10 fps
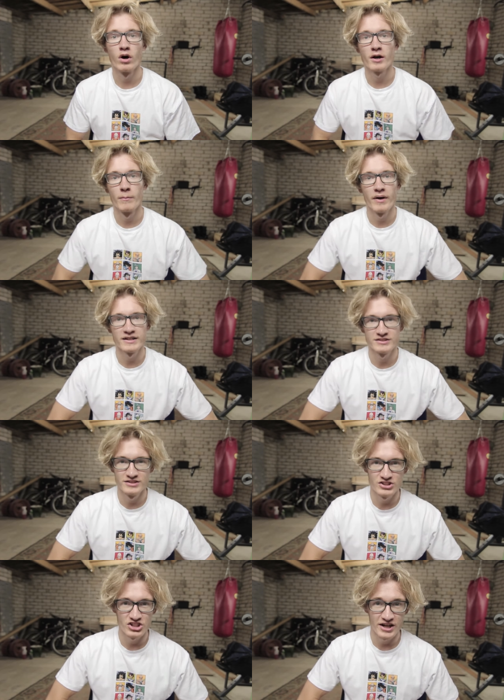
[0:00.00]
welcome back to
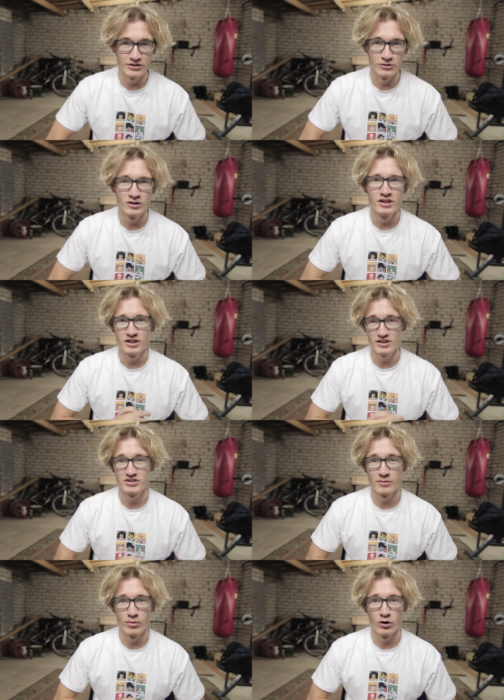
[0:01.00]
the channel.
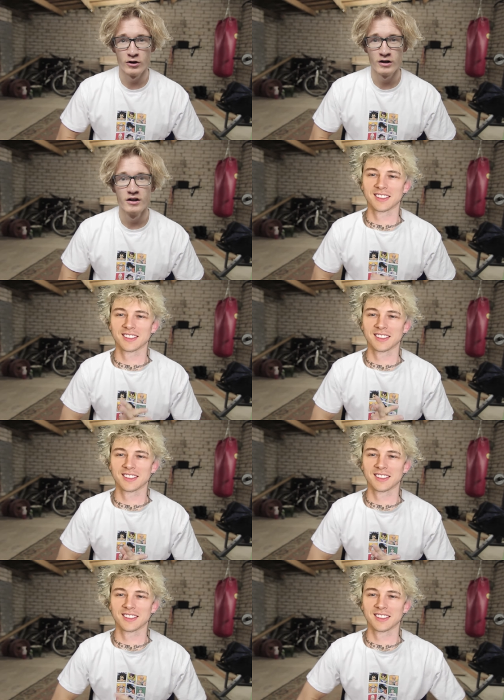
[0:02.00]
It's your boy
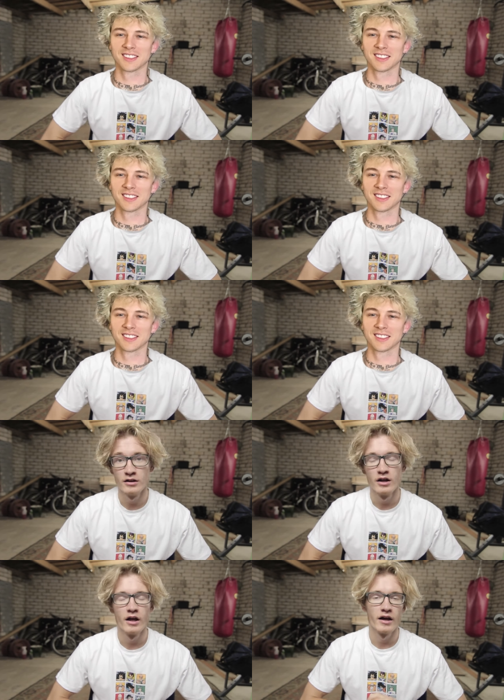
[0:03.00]
Machine Gun Kelly
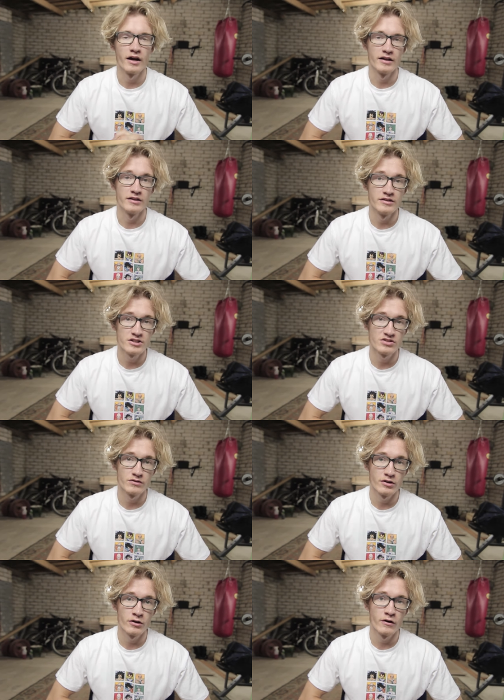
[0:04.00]
and in this
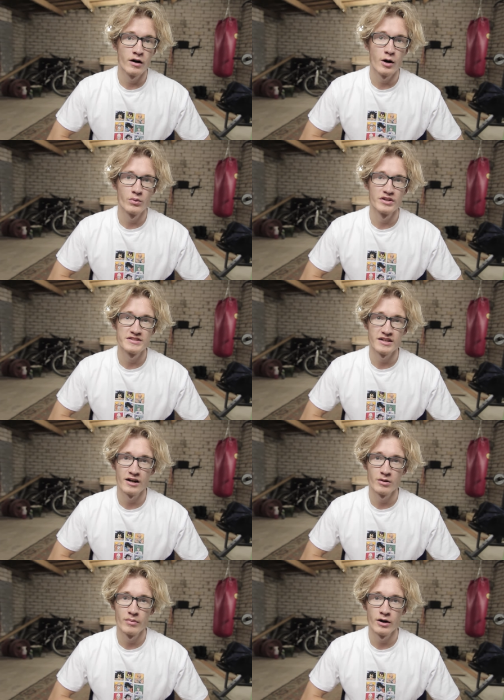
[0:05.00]
video I want to
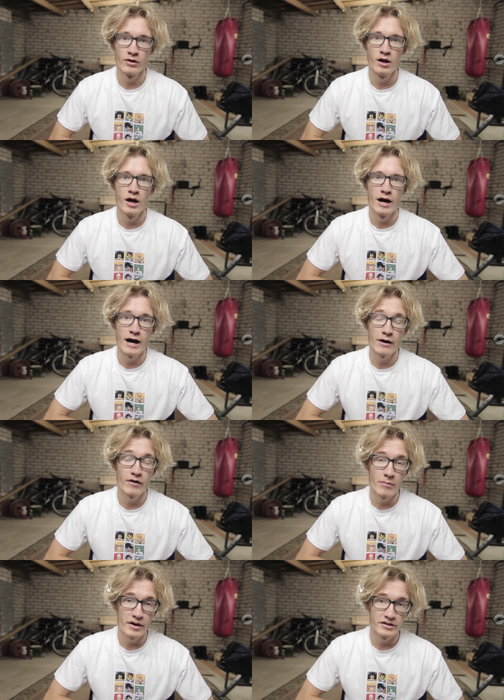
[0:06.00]
talk about how
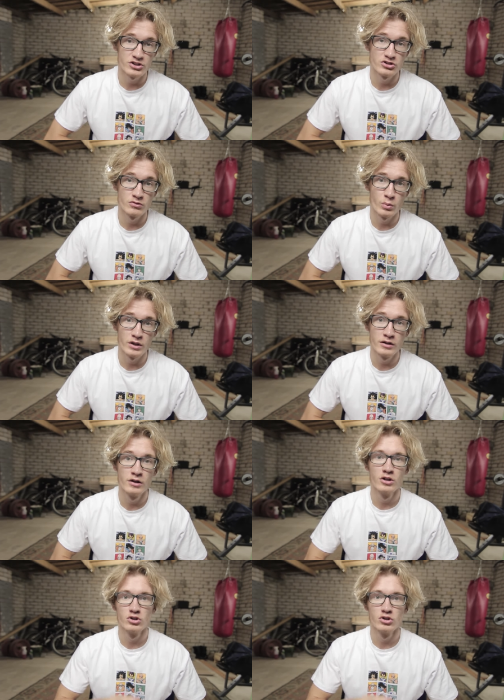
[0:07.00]
I managed to win